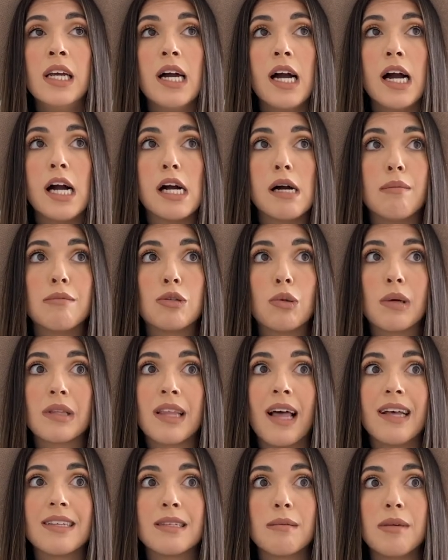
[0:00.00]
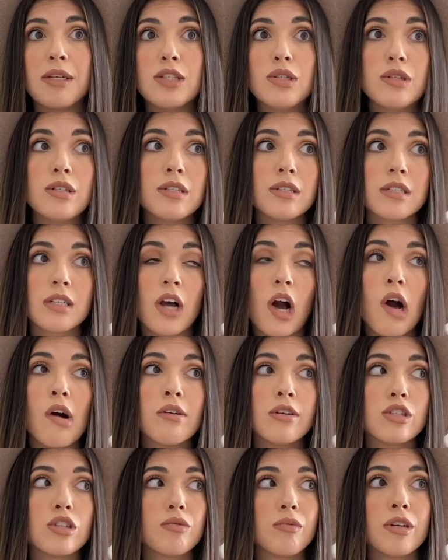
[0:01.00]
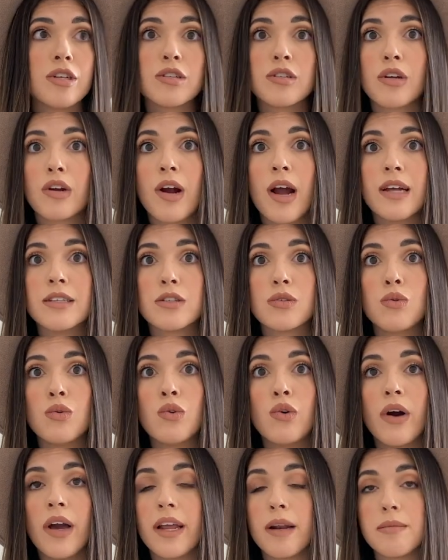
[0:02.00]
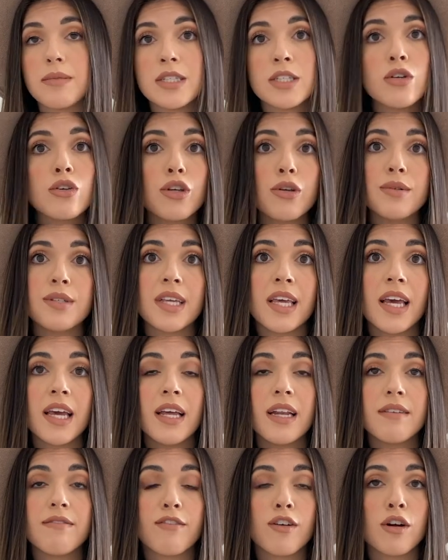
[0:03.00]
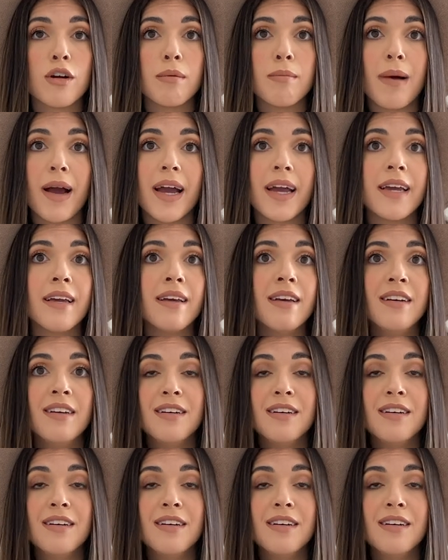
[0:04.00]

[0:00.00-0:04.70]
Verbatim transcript: Um, so it lasted me two years of college, three years of grad school, and I'm still using it for my